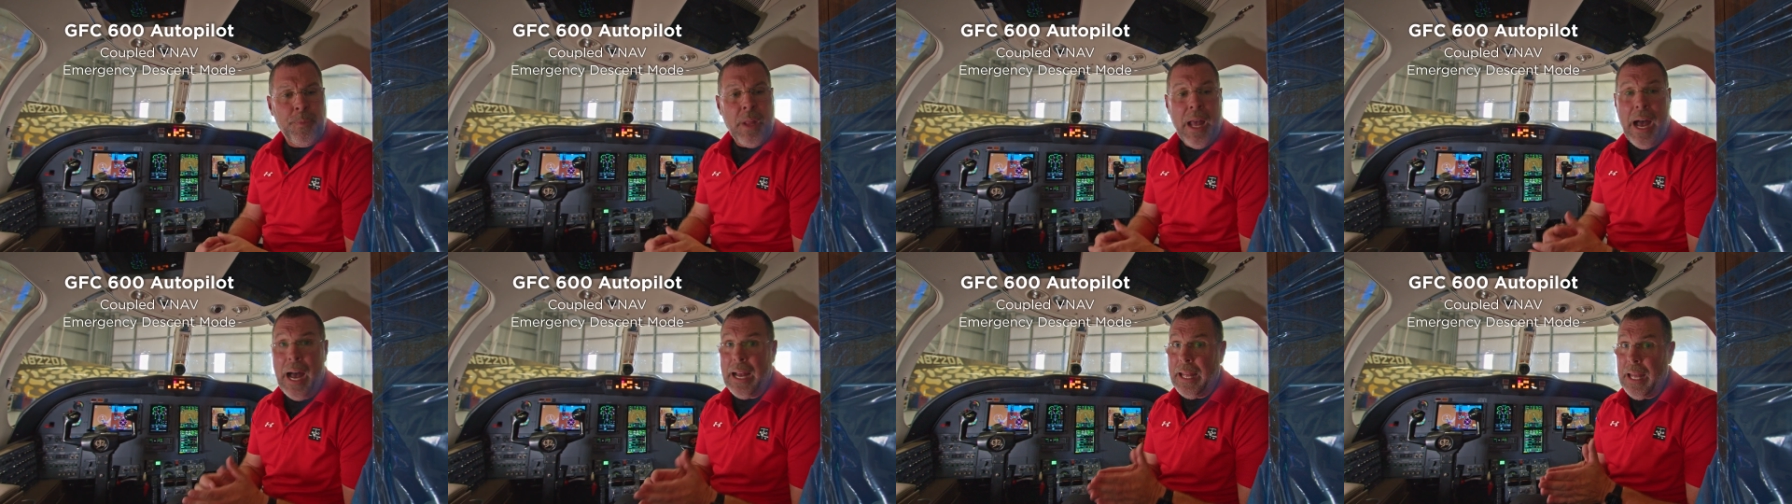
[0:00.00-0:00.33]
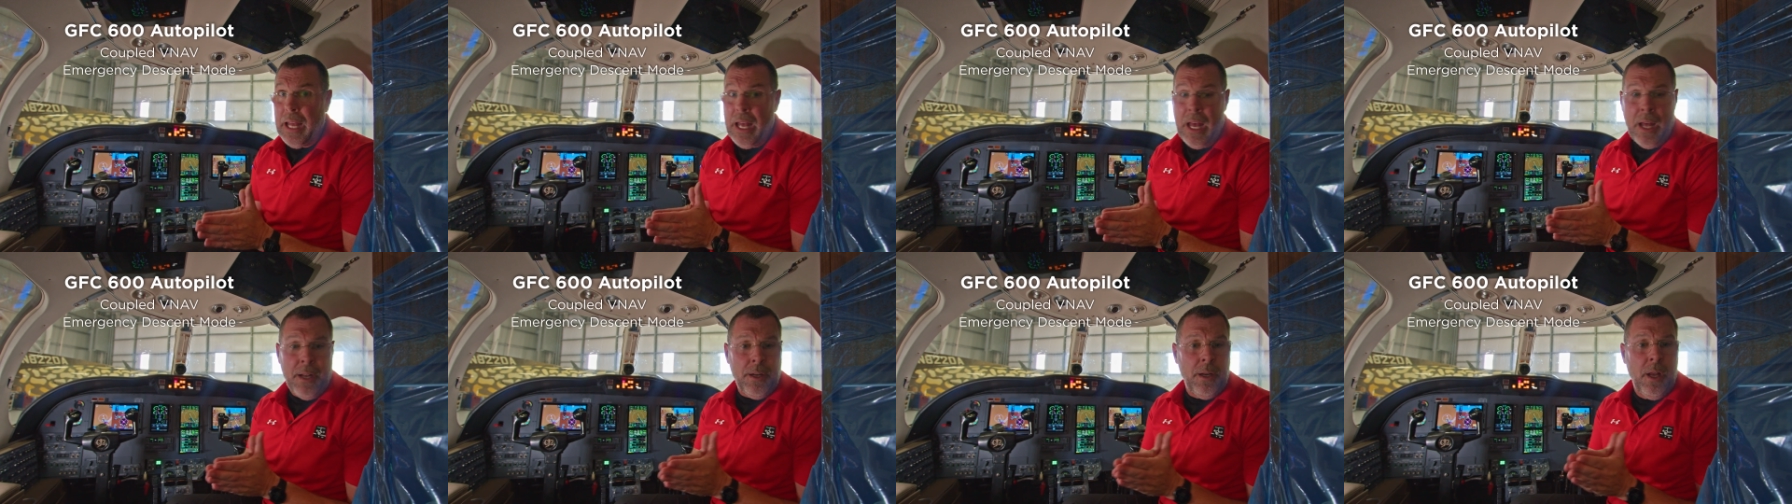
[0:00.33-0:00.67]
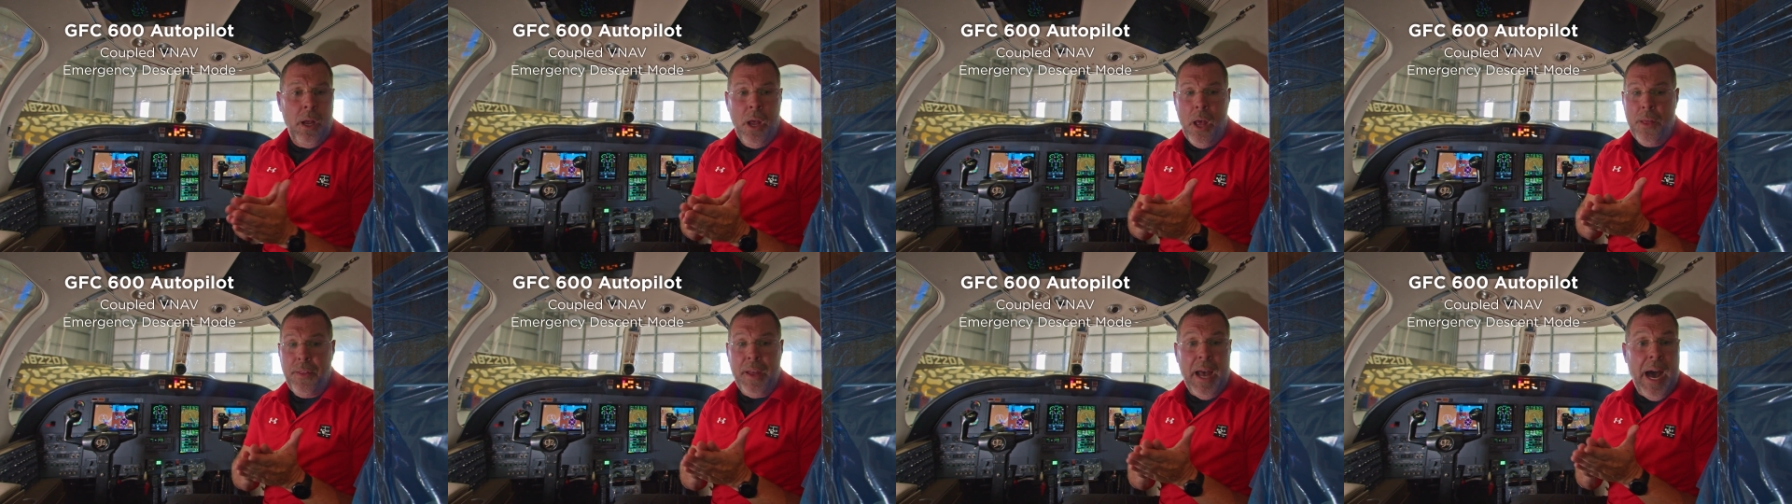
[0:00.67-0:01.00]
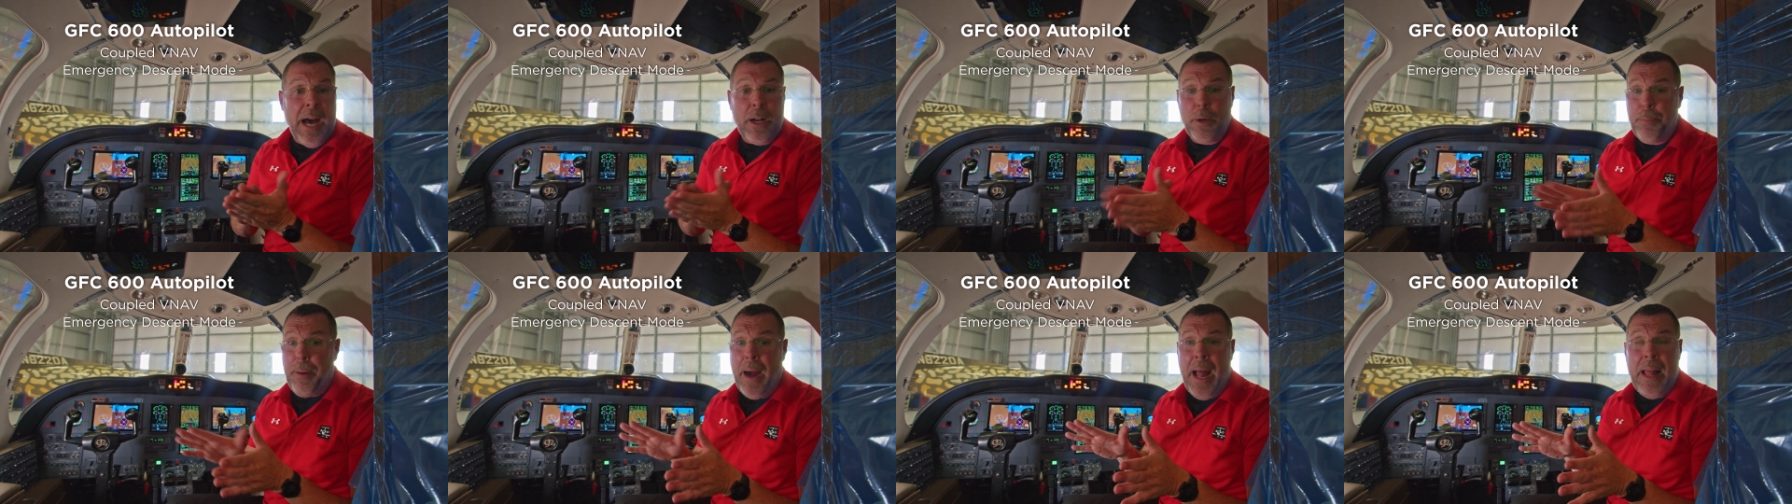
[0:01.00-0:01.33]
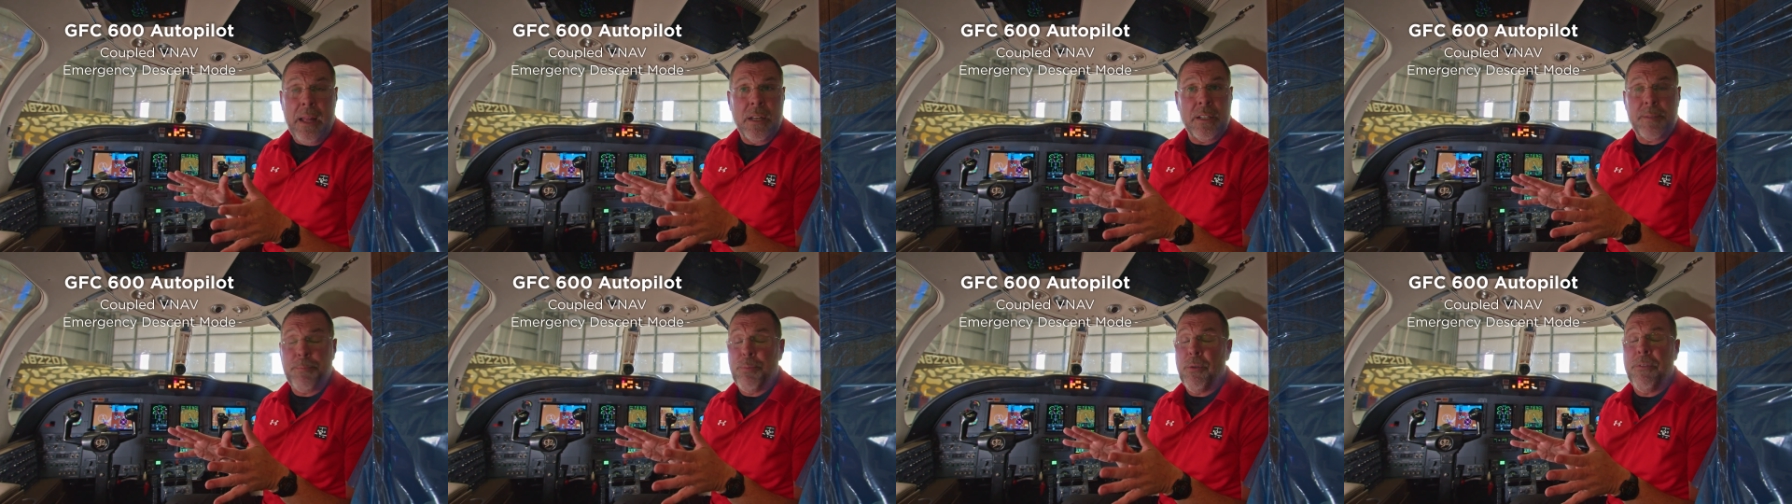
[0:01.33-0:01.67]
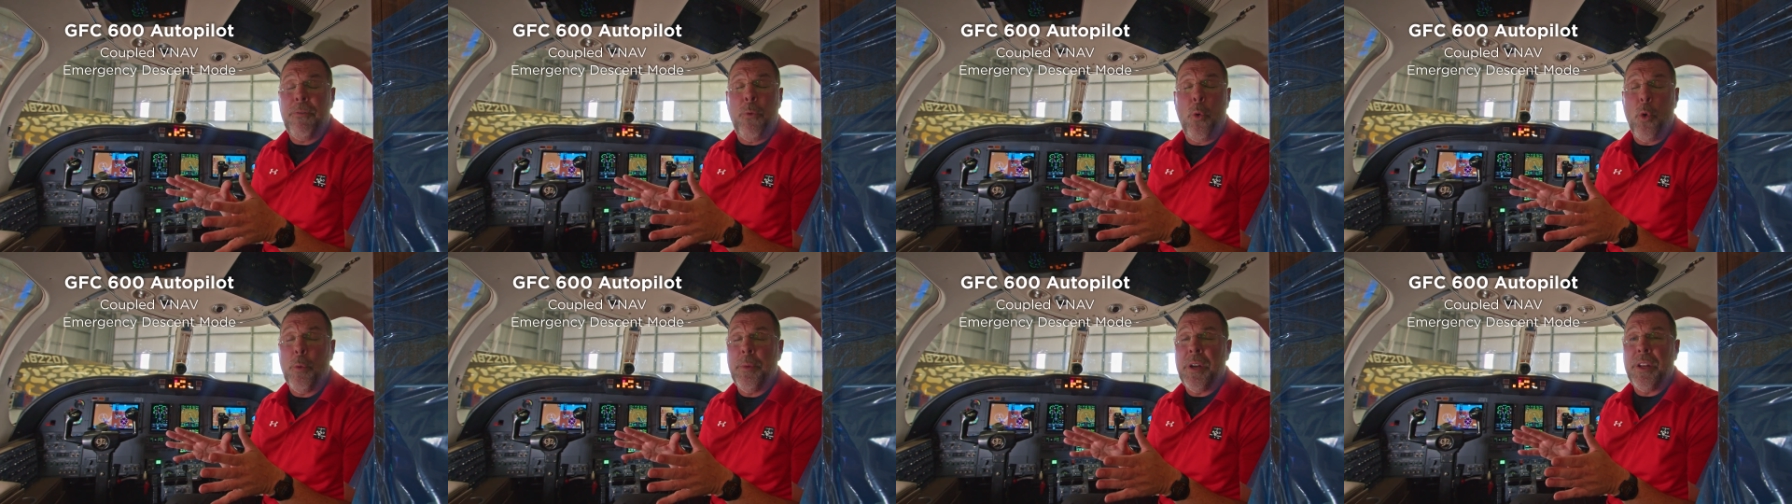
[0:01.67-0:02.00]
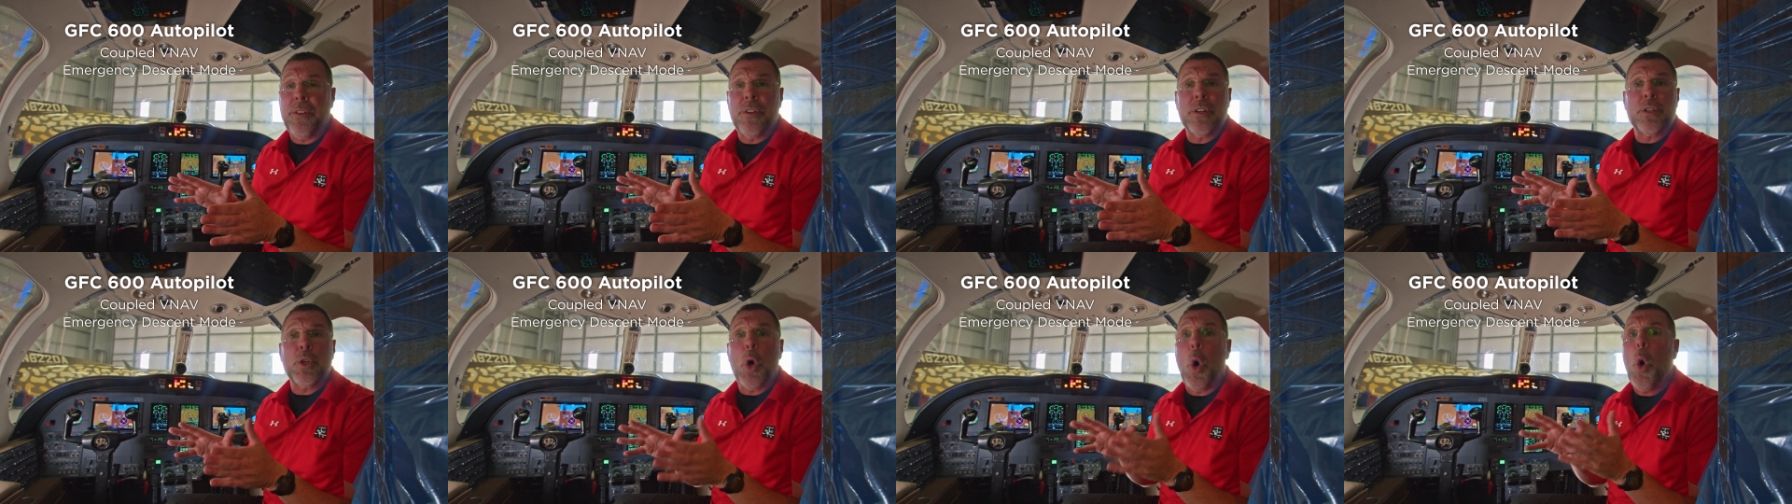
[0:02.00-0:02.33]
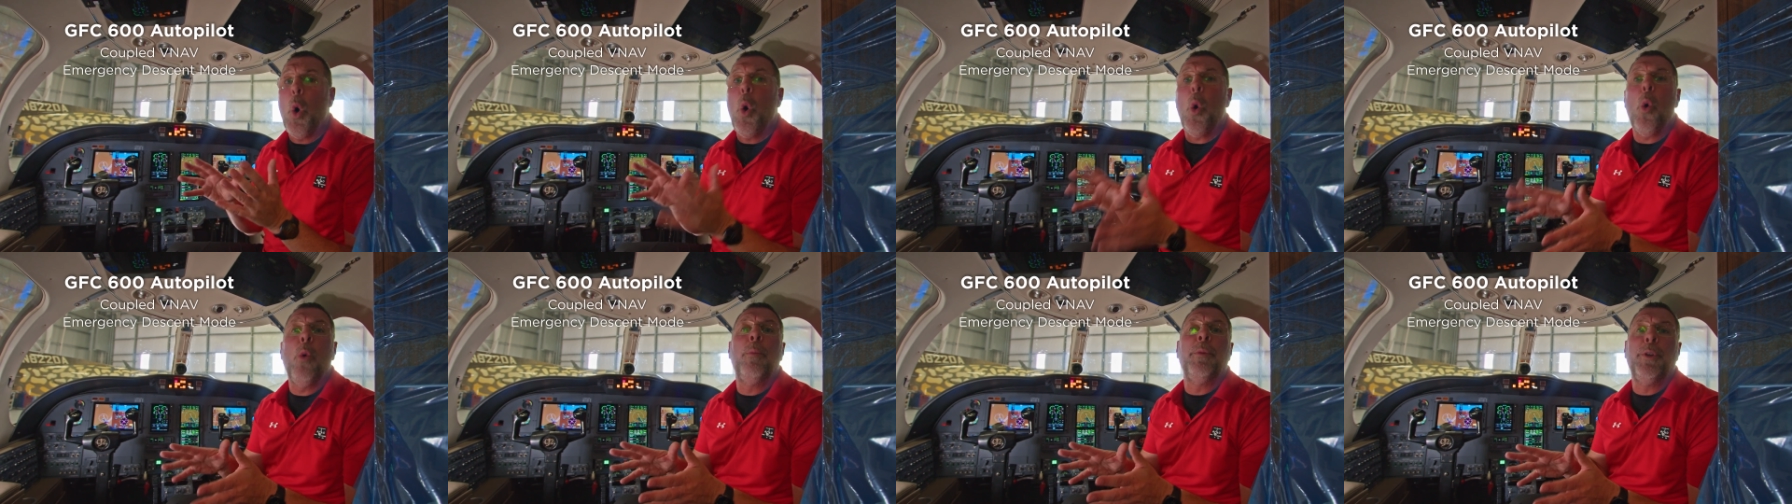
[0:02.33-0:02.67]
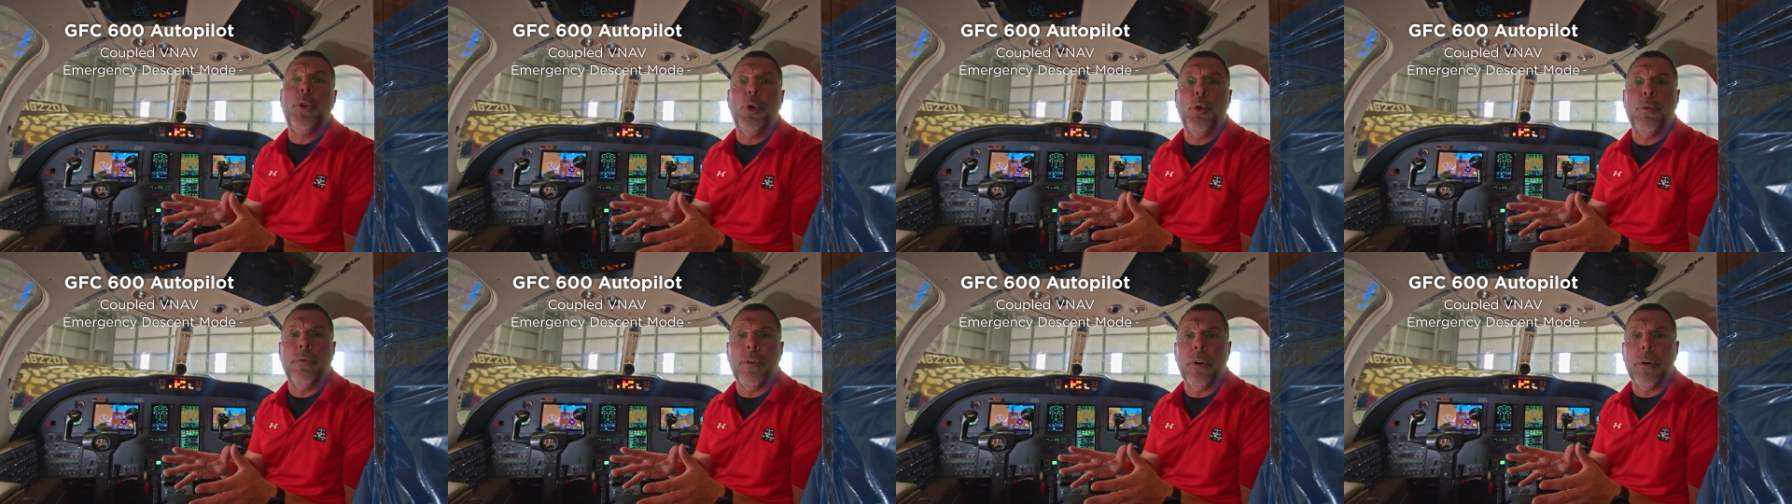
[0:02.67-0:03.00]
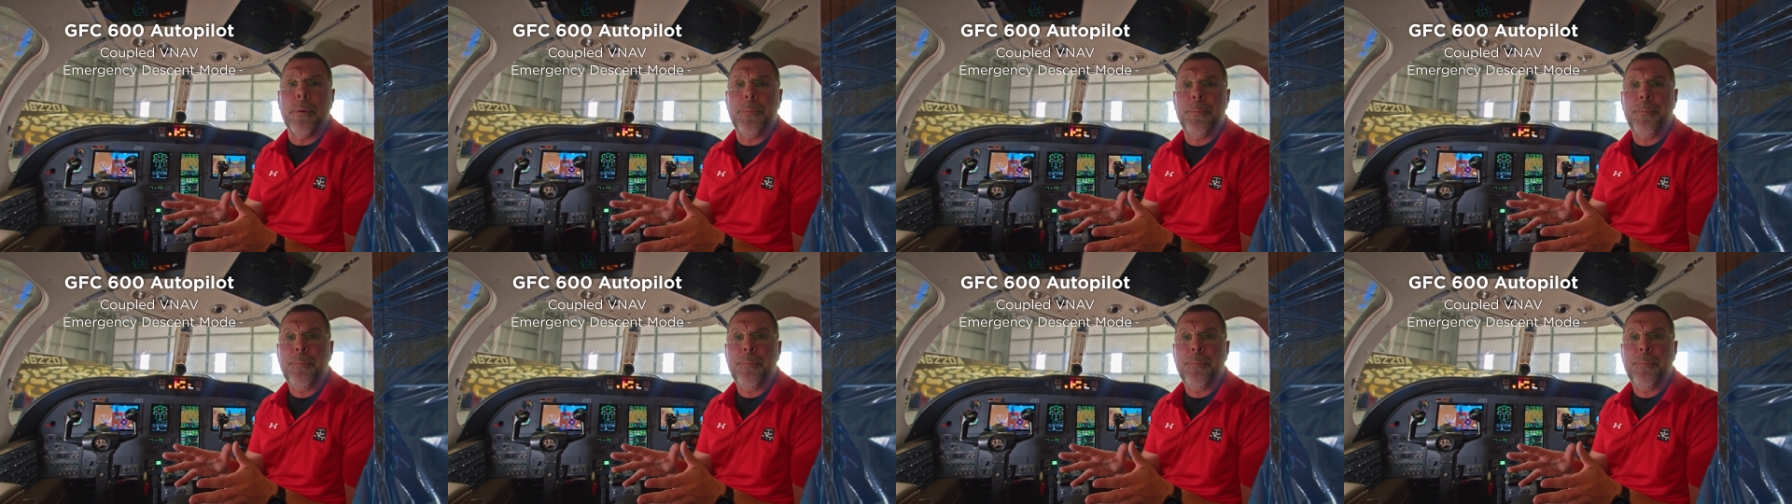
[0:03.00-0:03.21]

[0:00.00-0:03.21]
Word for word: Again, the autopilot is performing this whole maneuver.